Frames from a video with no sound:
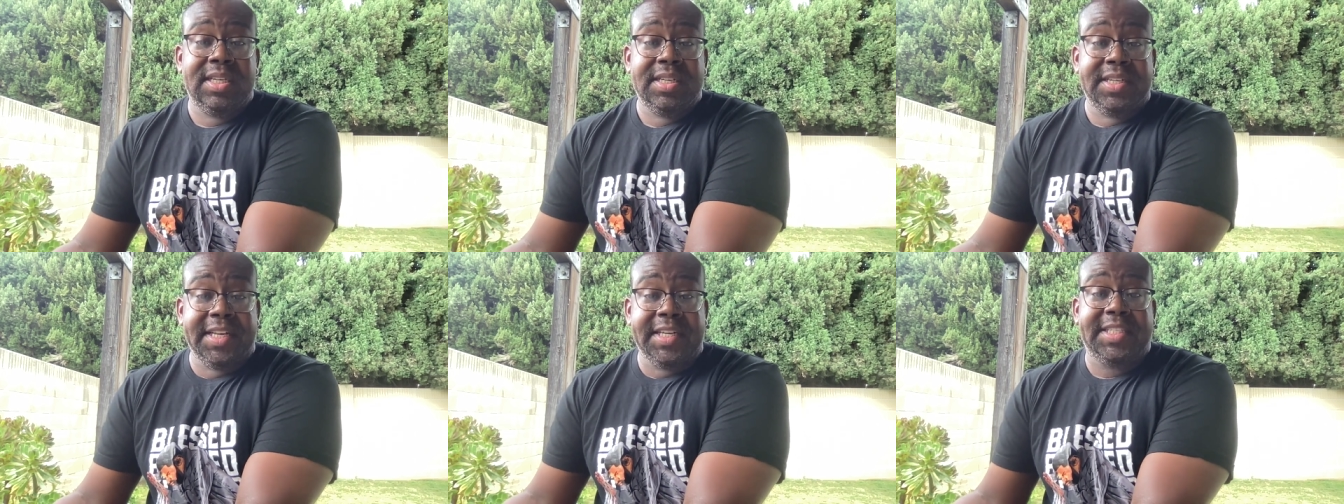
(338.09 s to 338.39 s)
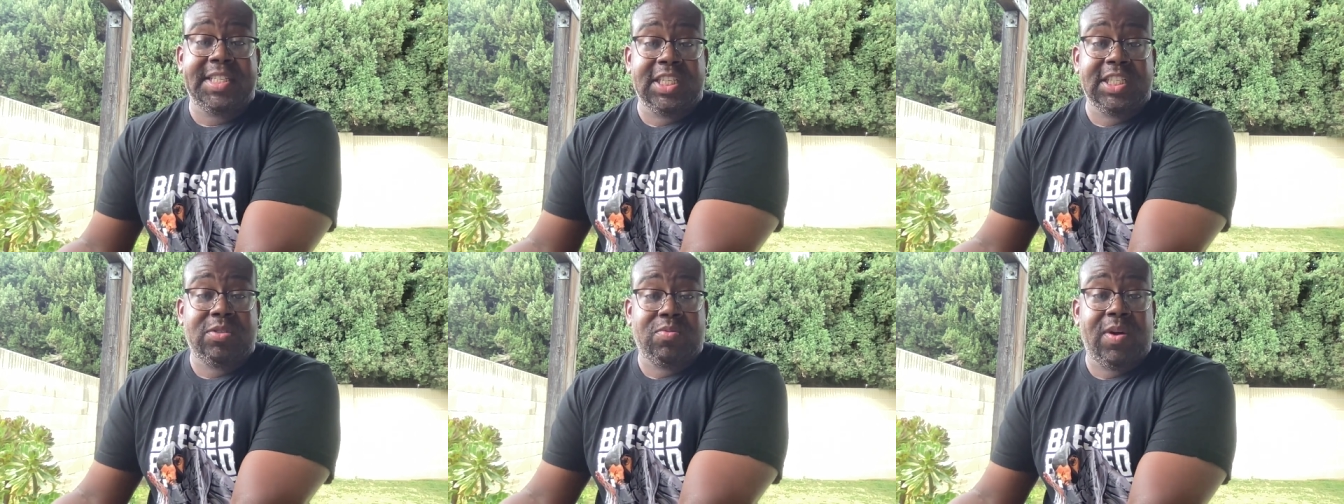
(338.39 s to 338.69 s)

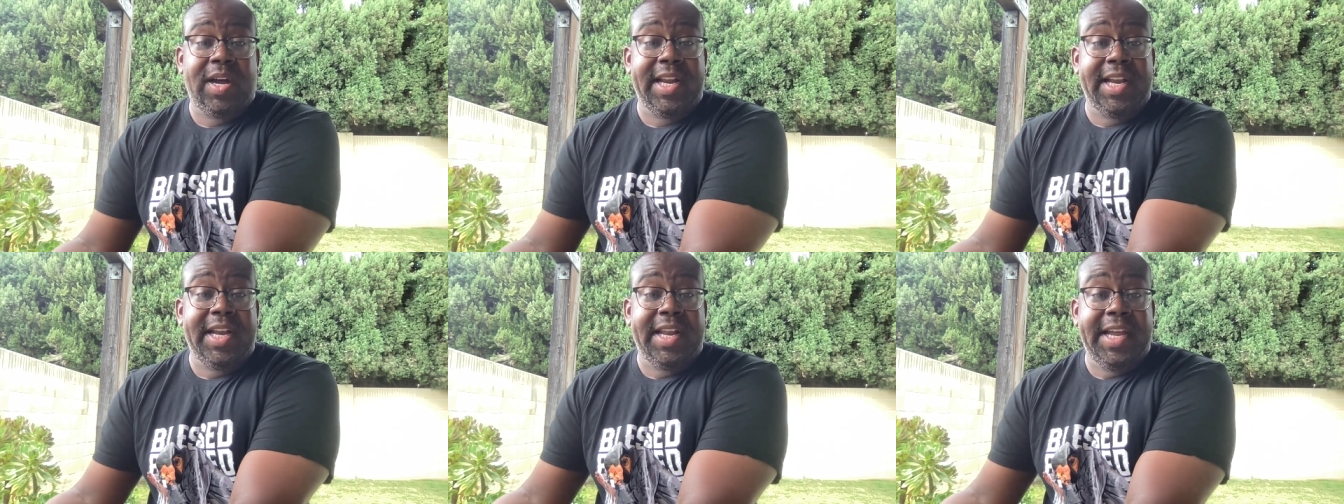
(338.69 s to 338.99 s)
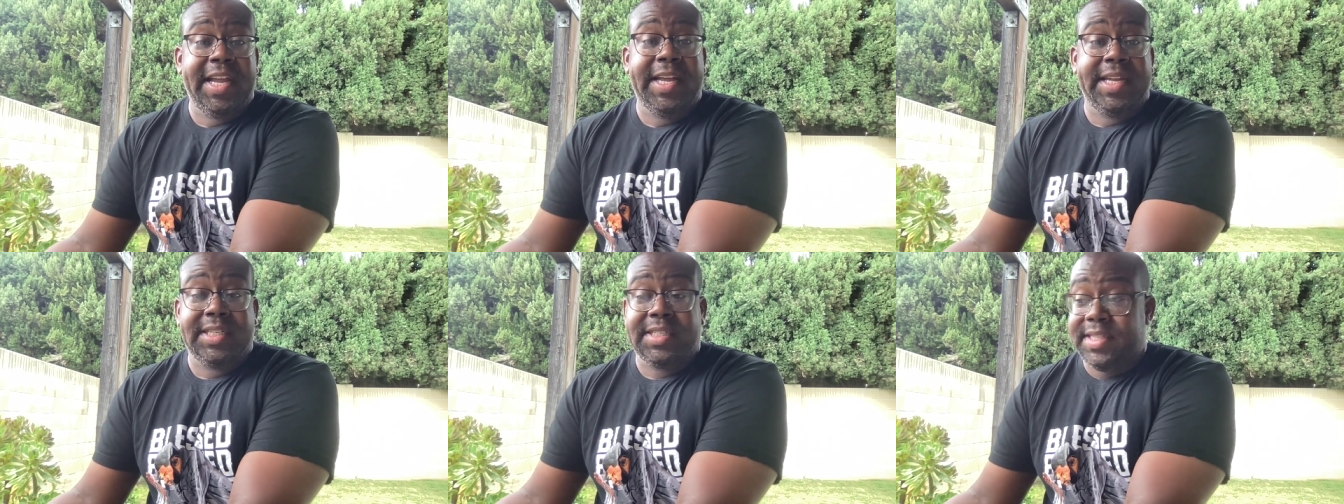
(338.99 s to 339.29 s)
This is what it
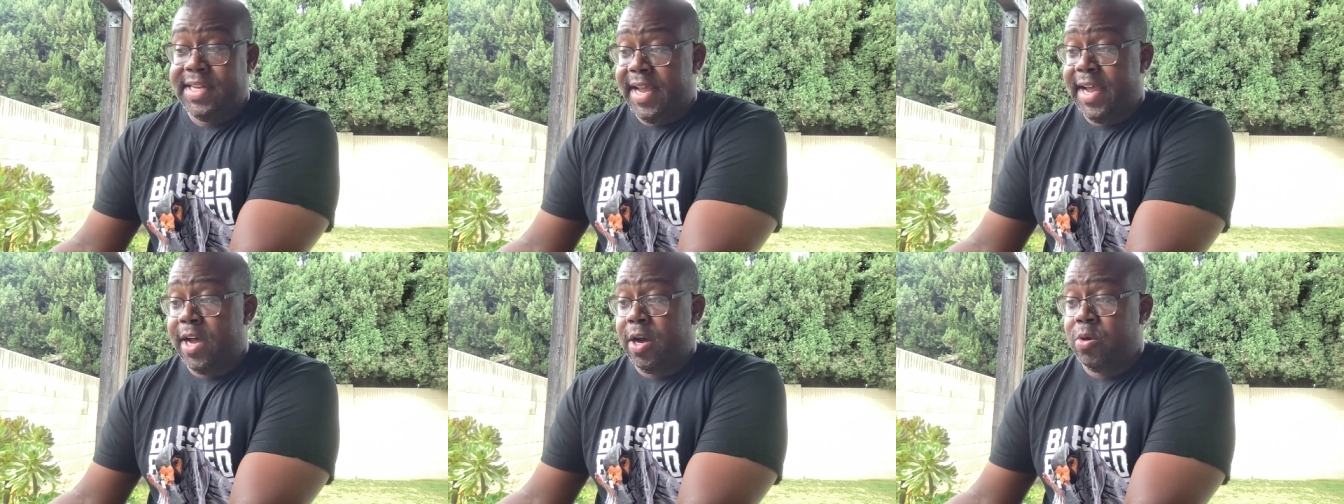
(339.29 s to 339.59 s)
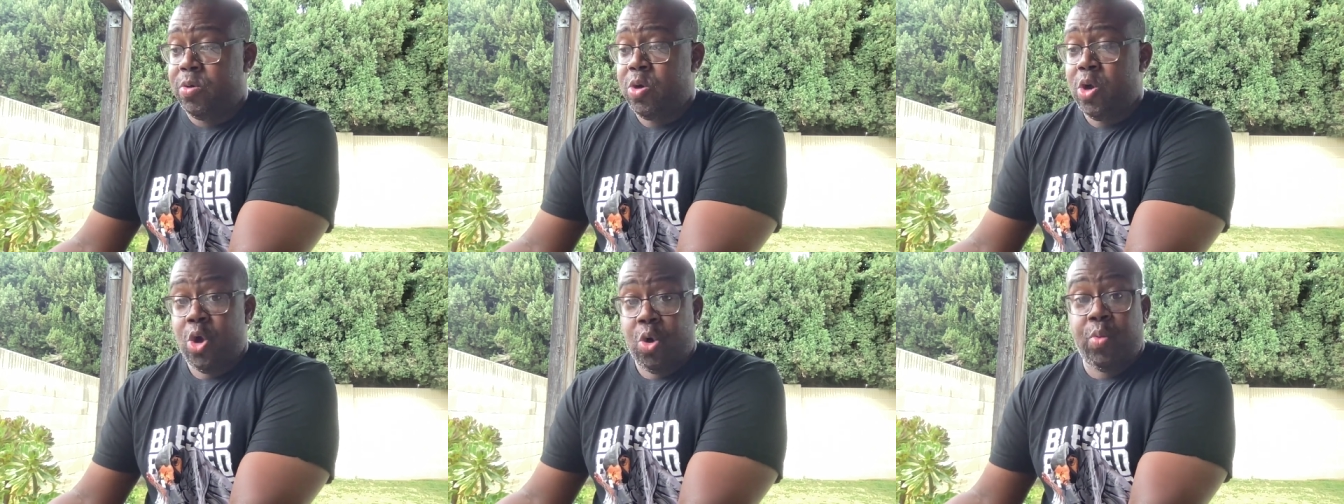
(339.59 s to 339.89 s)
is
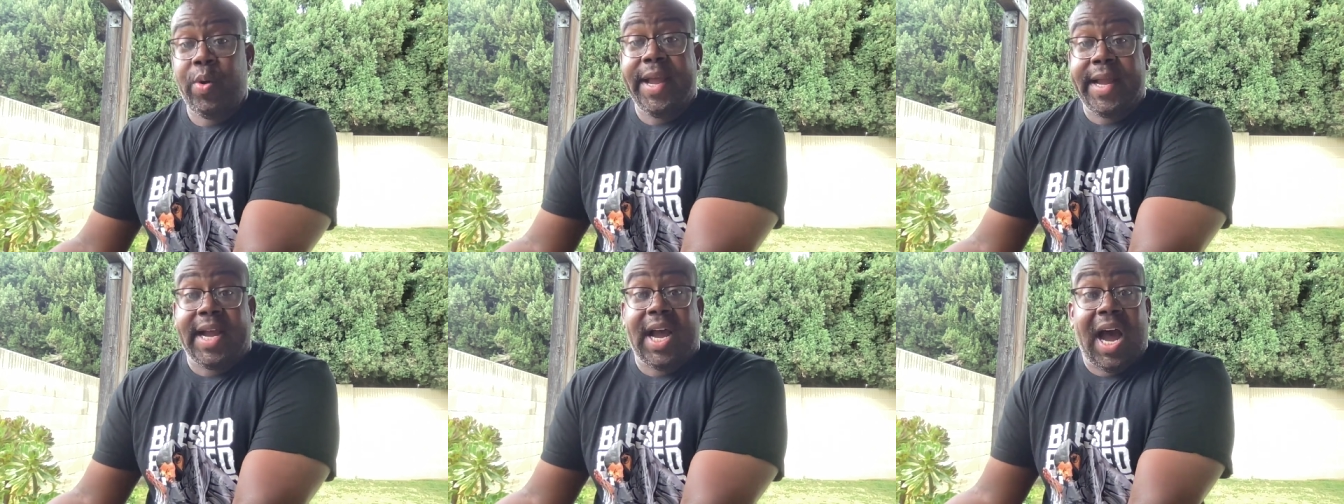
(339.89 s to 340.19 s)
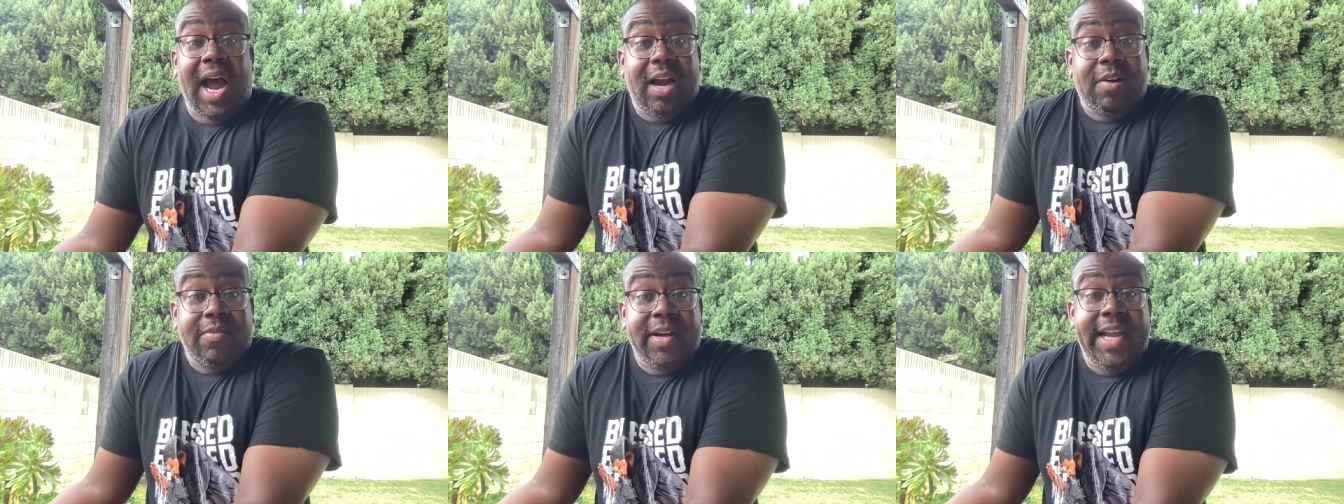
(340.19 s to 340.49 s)
now with
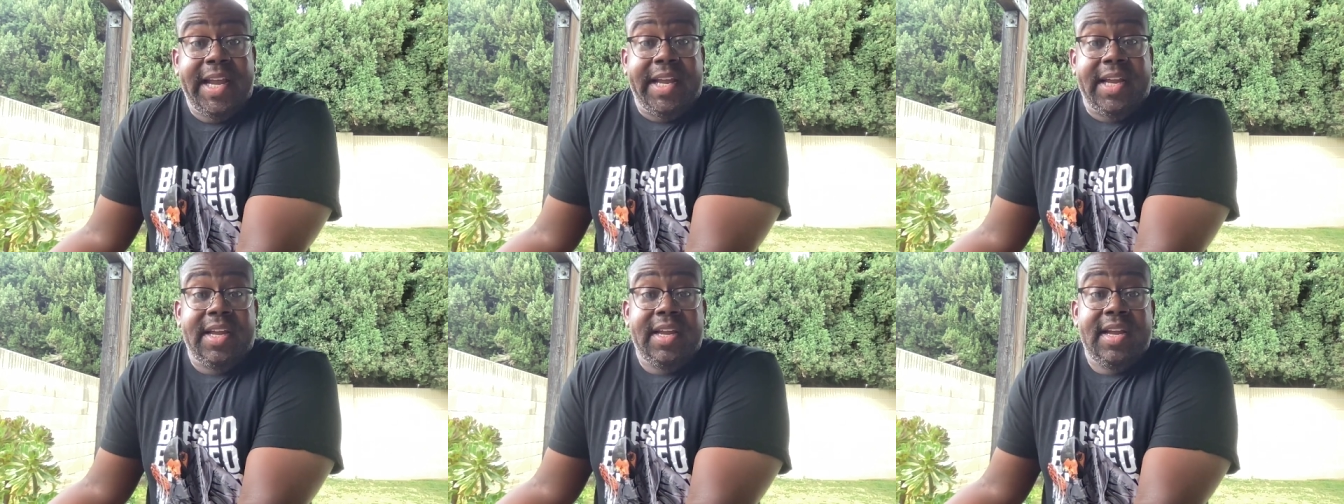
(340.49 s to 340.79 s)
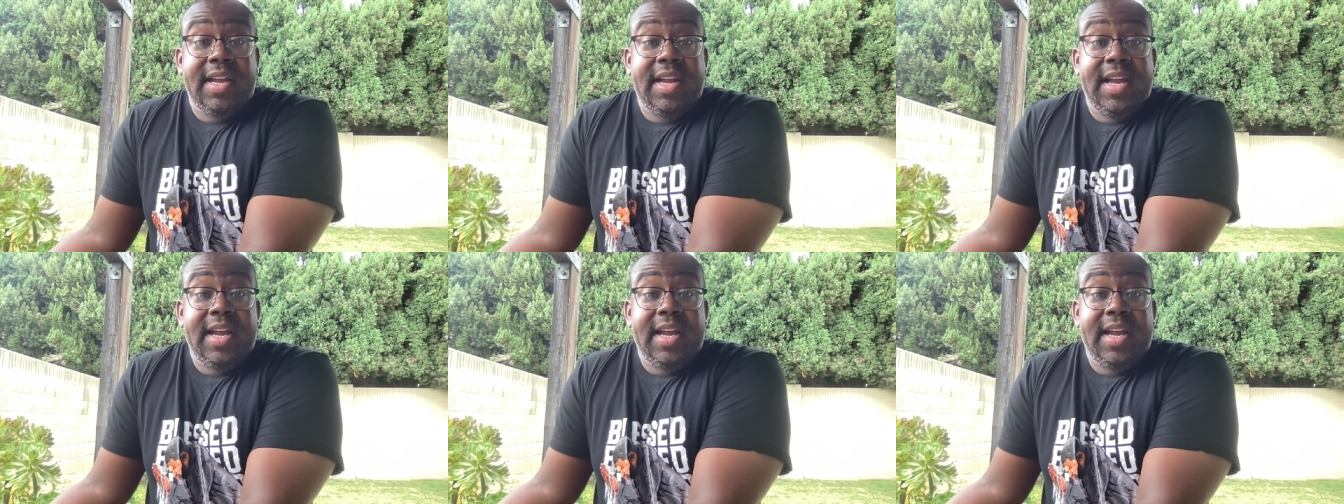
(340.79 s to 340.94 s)
Kyrie.